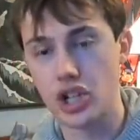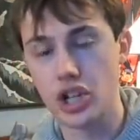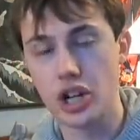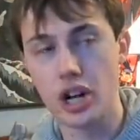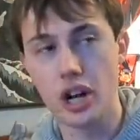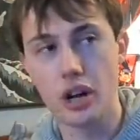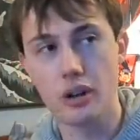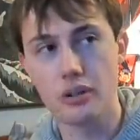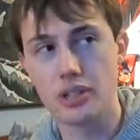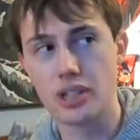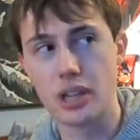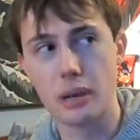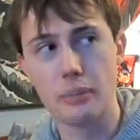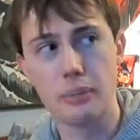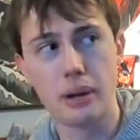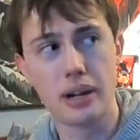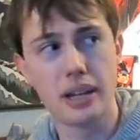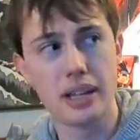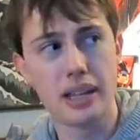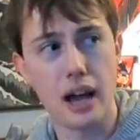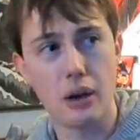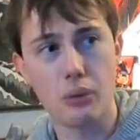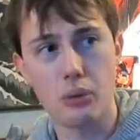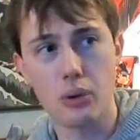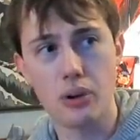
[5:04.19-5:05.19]
you know, somebody
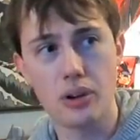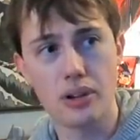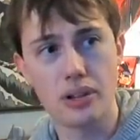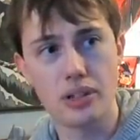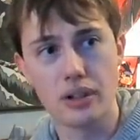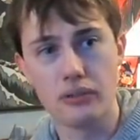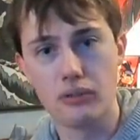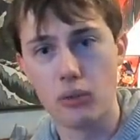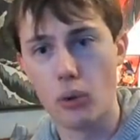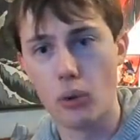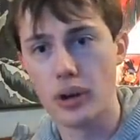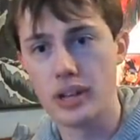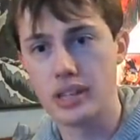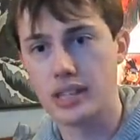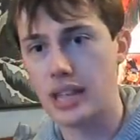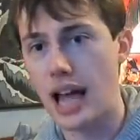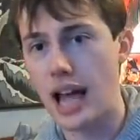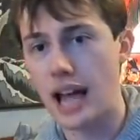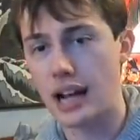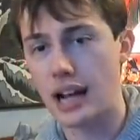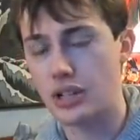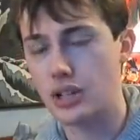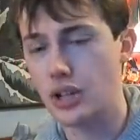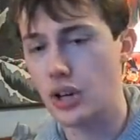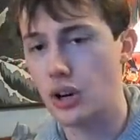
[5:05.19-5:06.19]
that was a voice
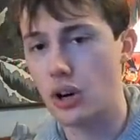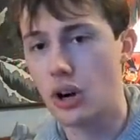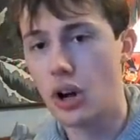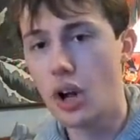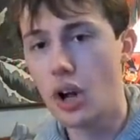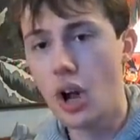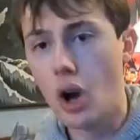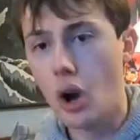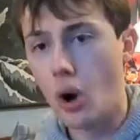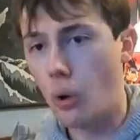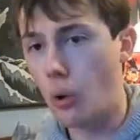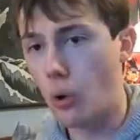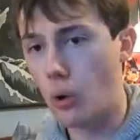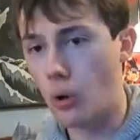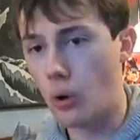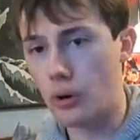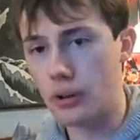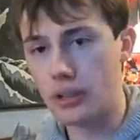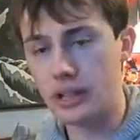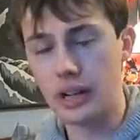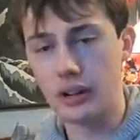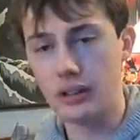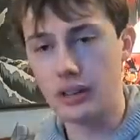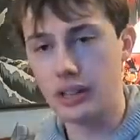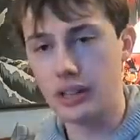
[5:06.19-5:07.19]
actor or,
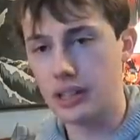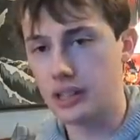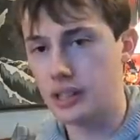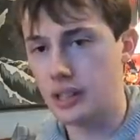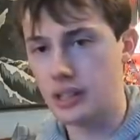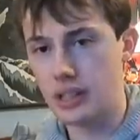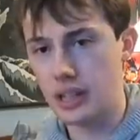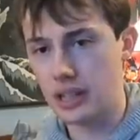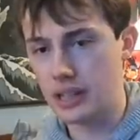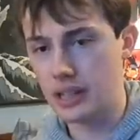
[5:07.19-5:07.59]
you know, the, the,